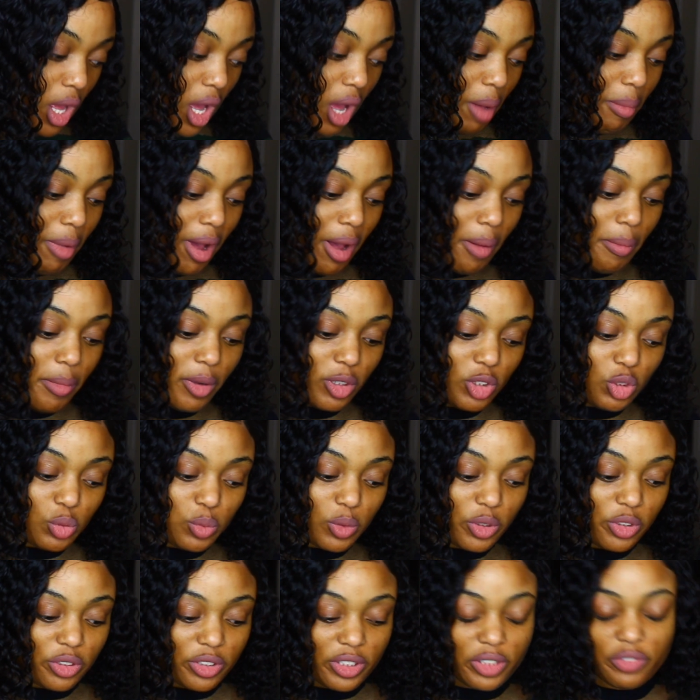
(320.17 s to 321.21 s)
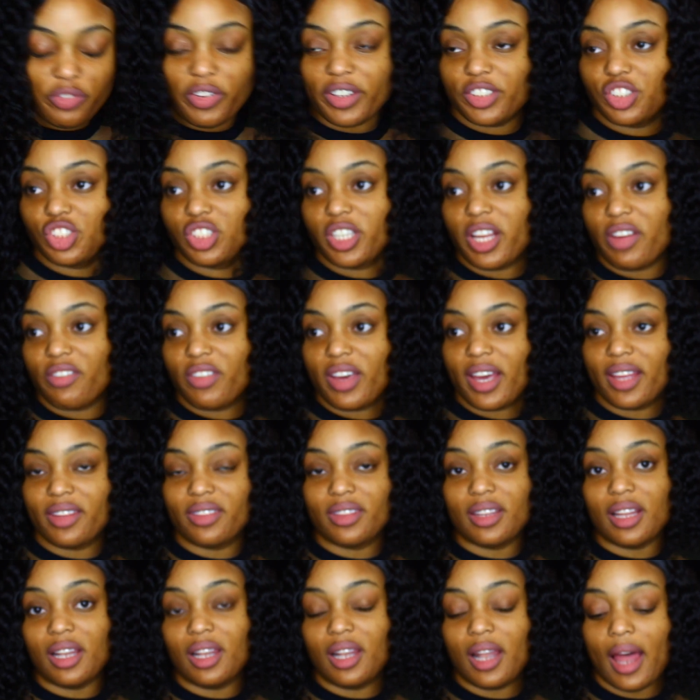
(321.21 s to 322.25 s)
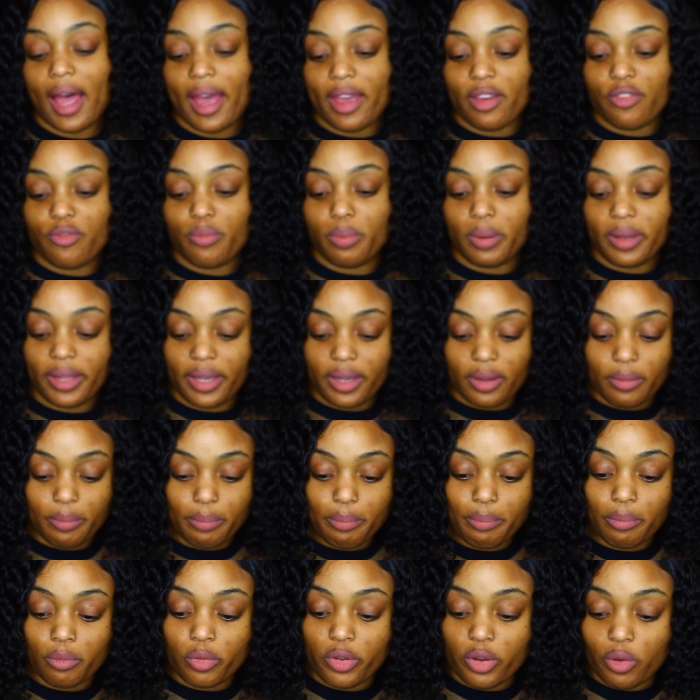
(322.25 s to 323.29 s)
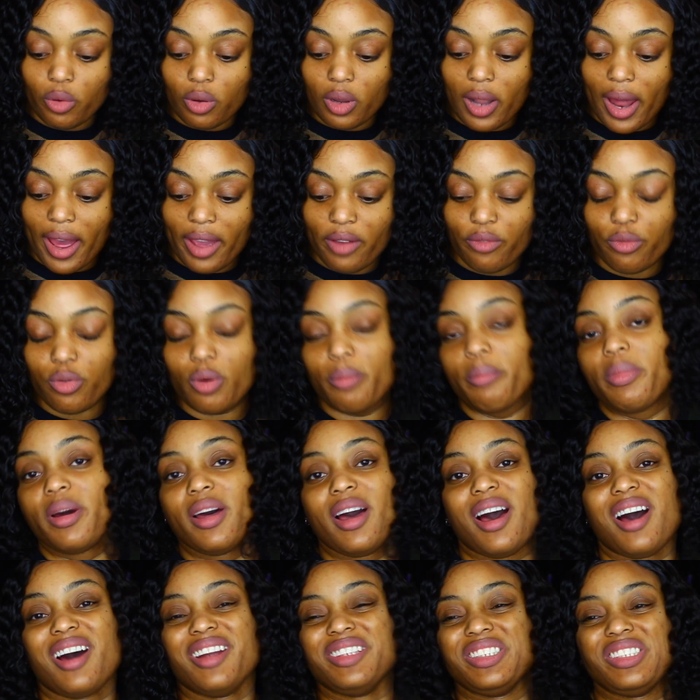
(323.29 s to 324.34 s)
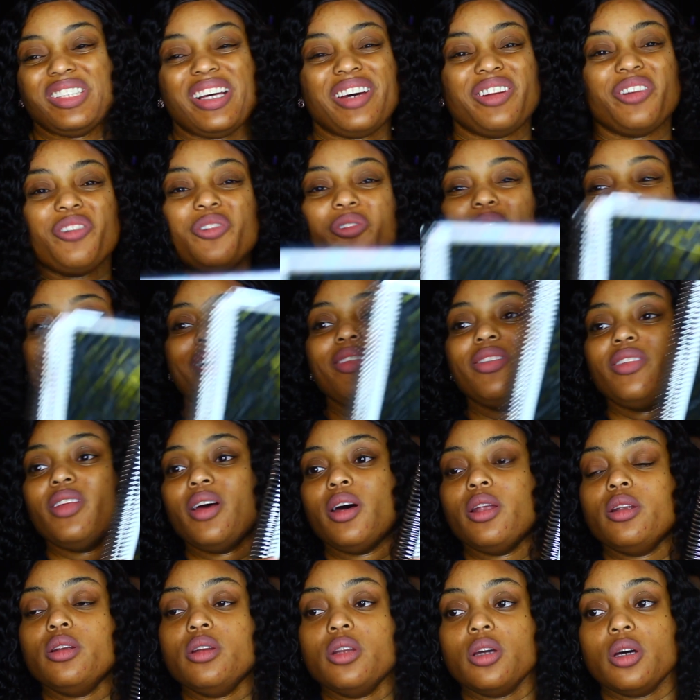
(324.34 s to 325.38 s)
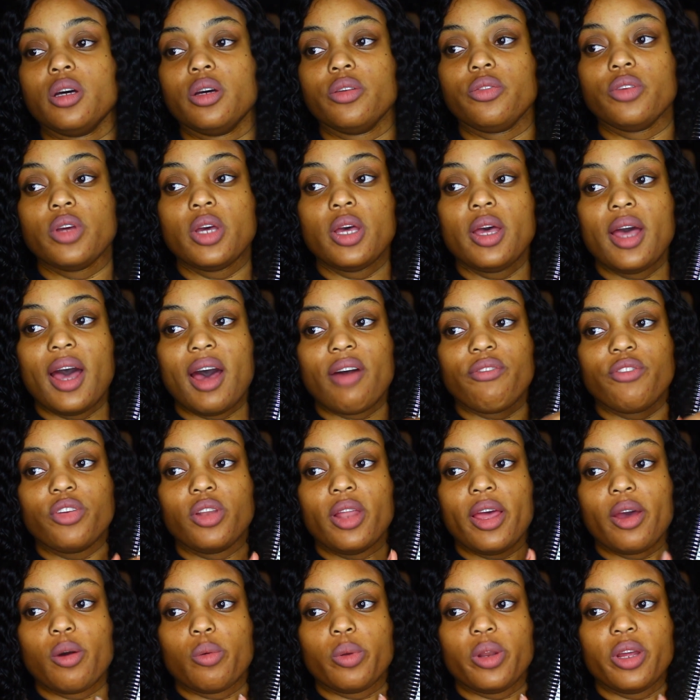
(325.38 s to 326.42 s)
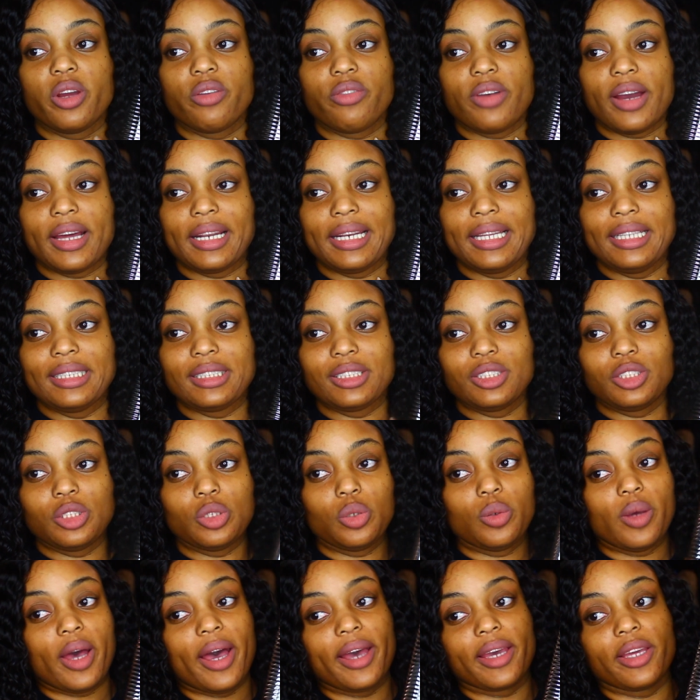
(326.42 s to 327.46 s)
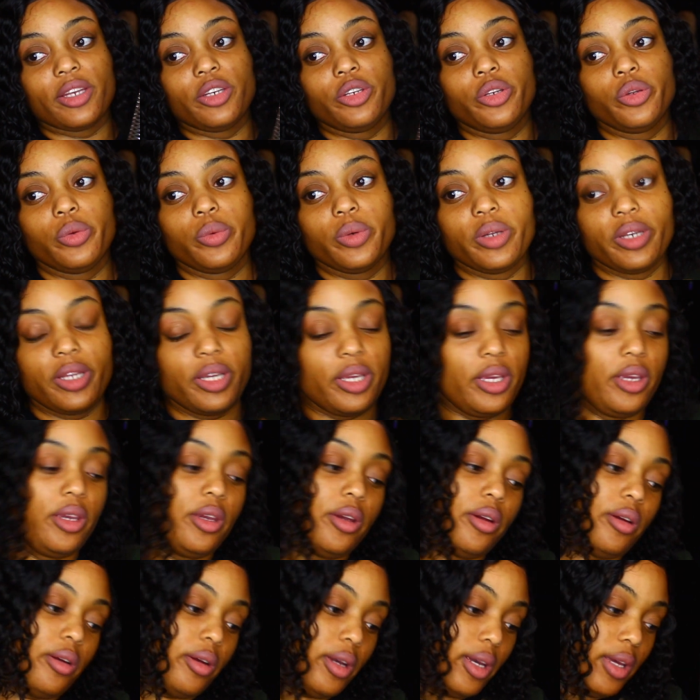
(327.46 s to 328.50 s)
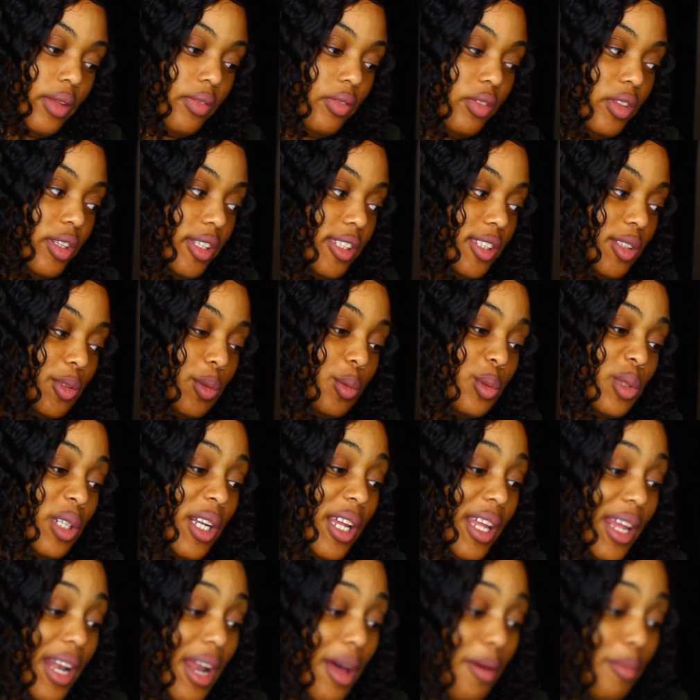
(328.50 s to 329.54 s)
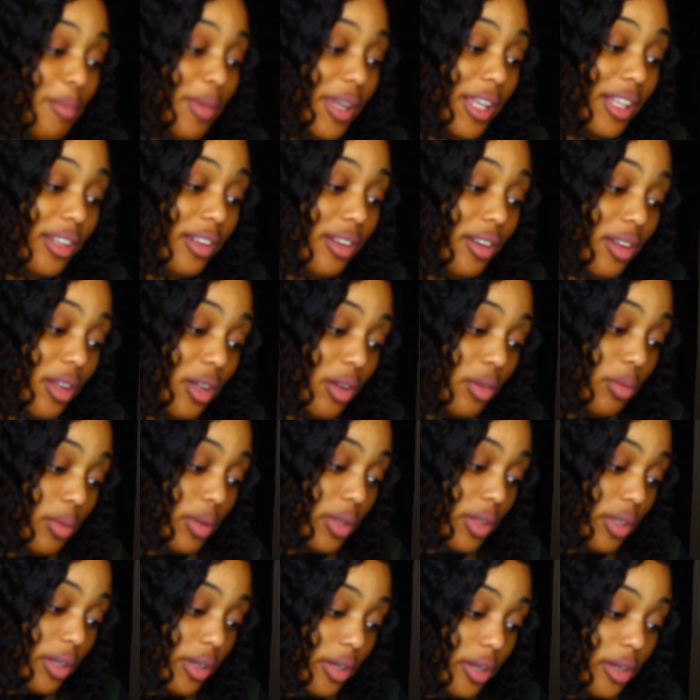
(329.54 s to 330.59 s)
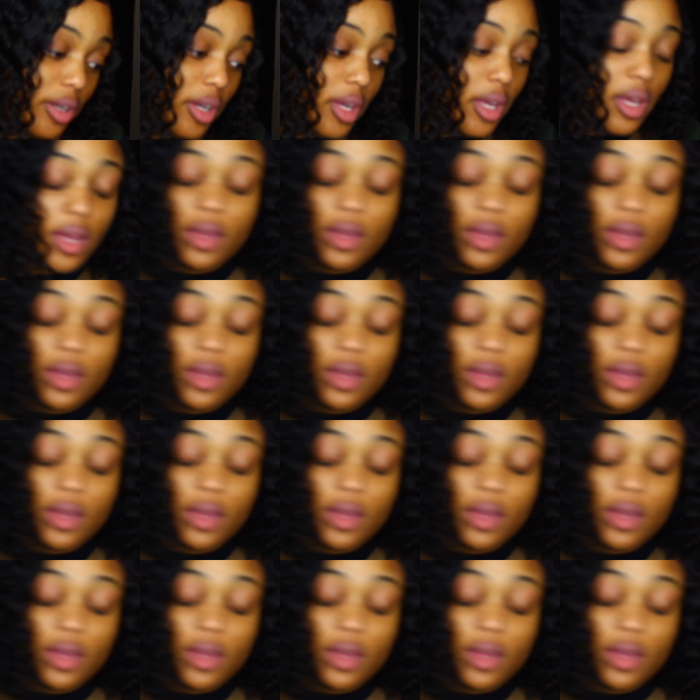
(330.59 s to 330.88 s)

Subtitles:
I'm almost wondering if I should have gotten the life one, but honestly I don't write enough. I feel like whatever I need to do, I can do it here in this one, and I'm in love with her.